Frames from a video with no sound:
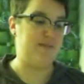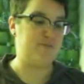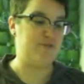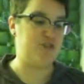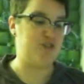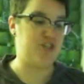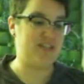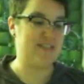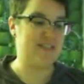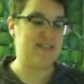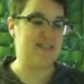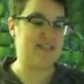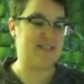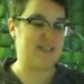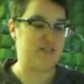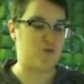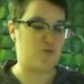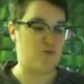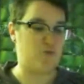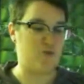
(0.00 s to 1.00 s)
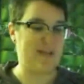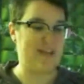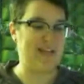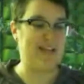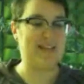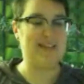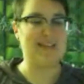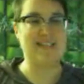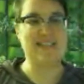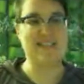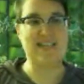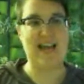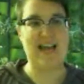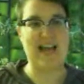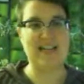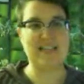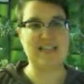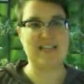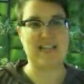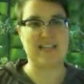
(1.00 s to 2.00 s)
Jesus is reading this
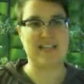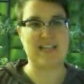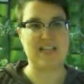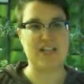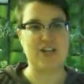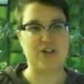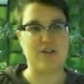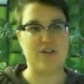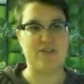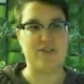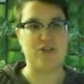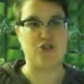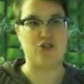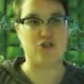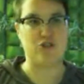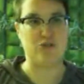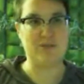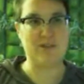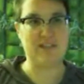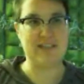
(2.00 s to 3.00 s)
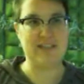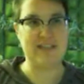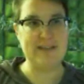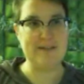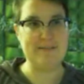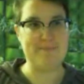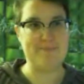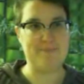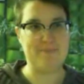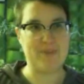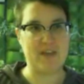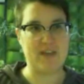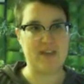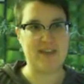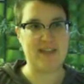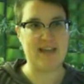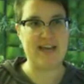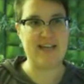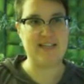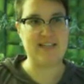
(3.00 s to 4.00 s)
text on the year of the Jubilee, and
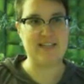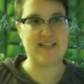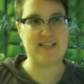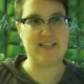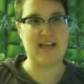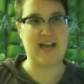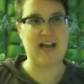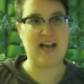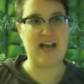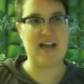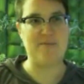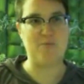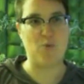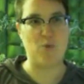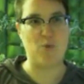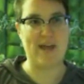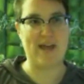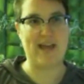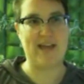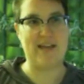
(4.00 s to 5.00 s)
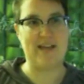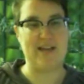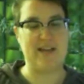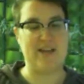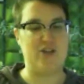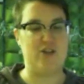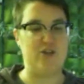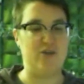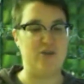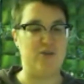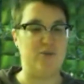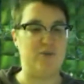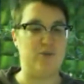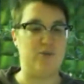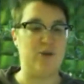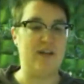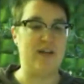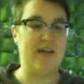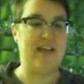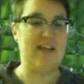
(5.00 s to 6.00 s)
that is a time when
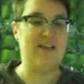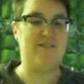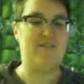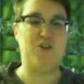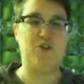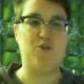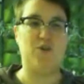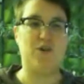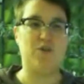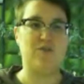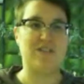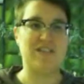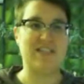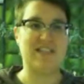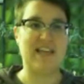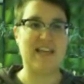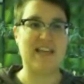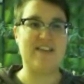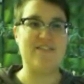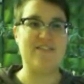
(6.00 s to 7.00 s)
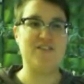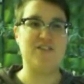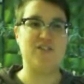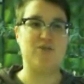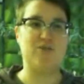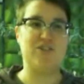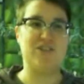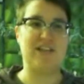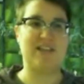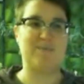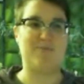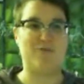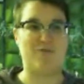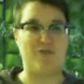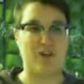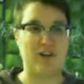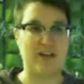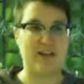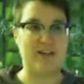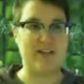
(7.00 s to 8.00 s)
if you own slaves, you set them
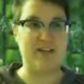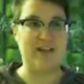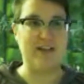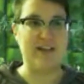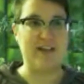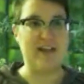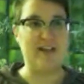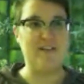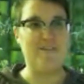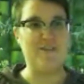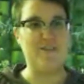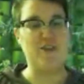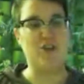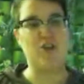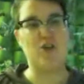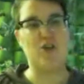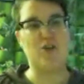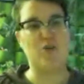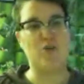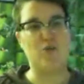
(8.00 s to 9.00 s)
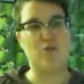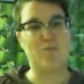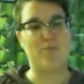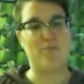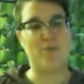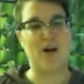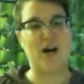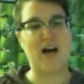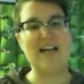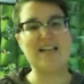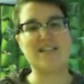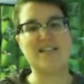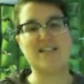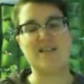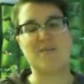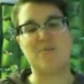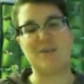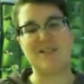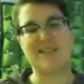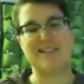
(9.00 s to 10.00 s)
free. If you bought
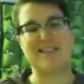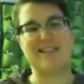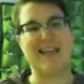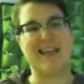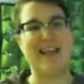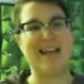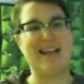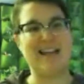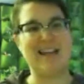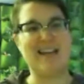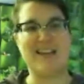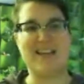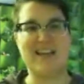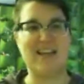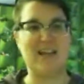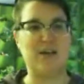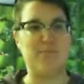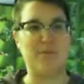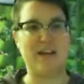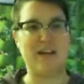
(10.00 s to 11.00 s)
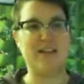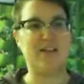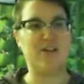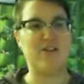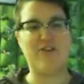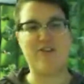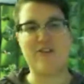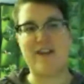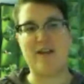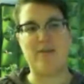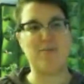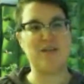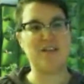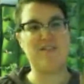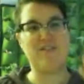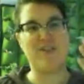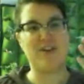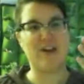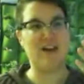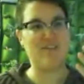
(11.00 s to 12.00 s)
someone's land that had been in their family
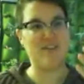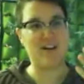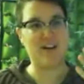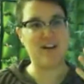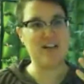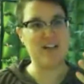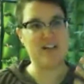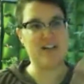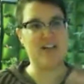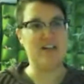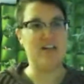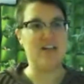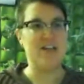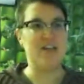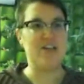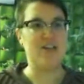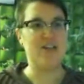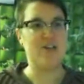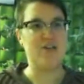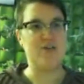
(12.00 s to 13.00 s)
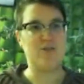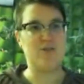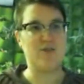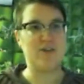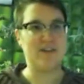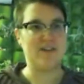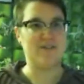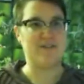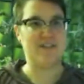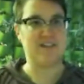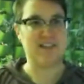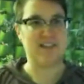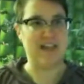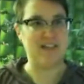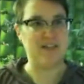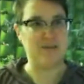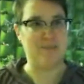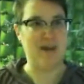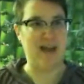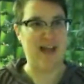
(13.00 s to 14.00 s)
forever, you give the
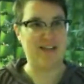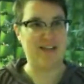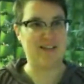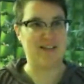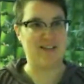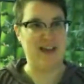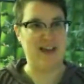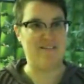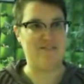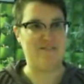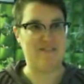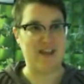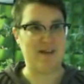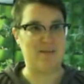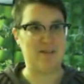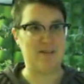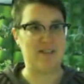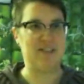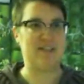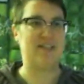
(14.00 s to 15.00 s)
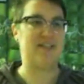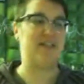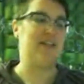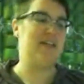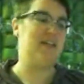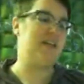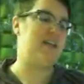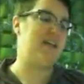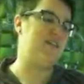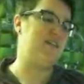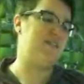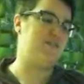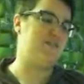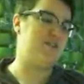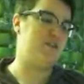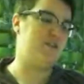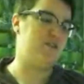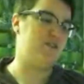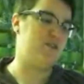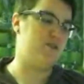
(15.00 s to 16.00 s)
land back to that family.
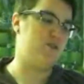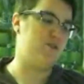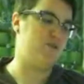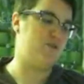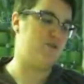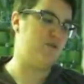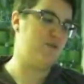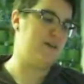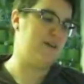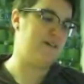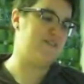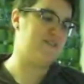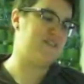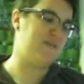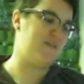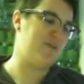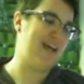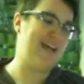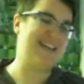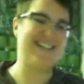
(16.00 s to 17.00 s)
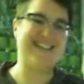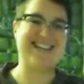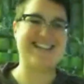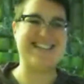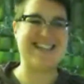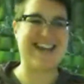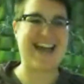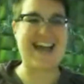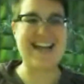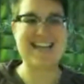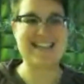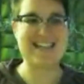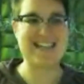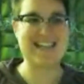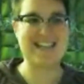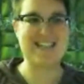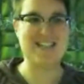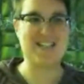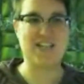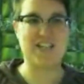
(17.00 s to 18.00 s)
If someone has a debt
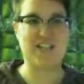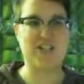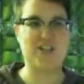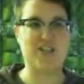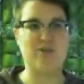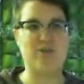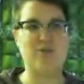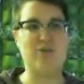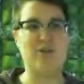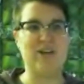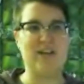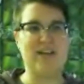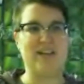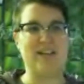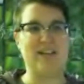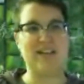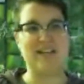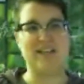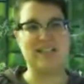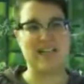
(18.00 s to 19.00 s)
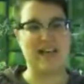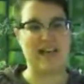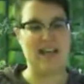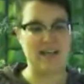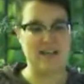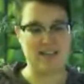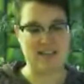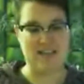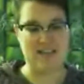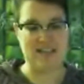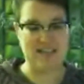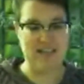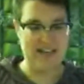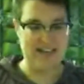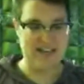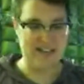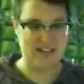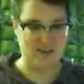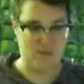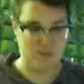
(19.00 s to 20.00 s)
to you, the debt
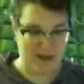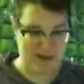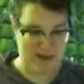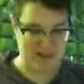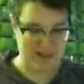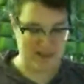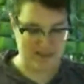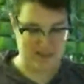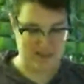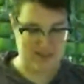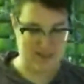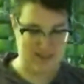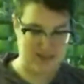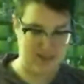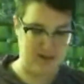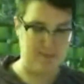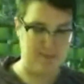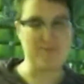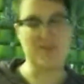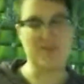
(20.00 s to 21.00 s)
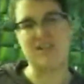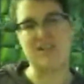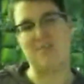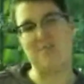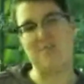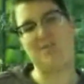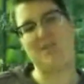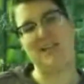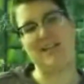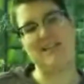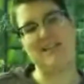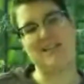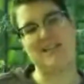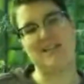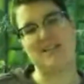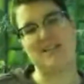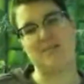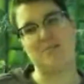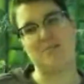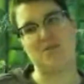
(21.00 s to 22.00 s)
is erased. Some
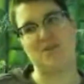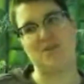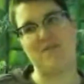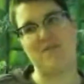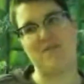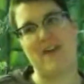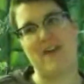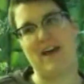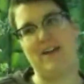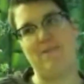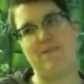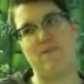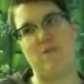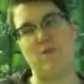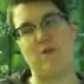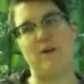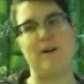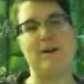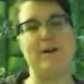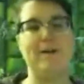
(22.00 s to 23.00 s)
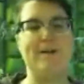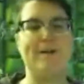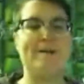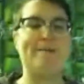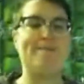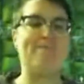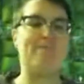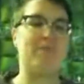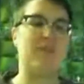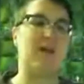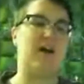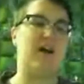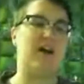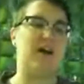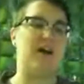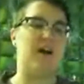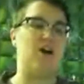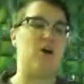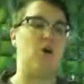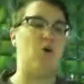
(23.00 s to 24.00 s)
places observe that for
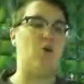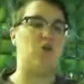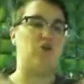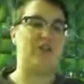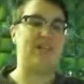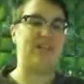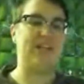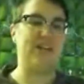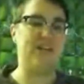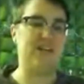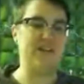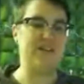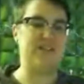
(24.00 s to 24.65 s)
a whole year.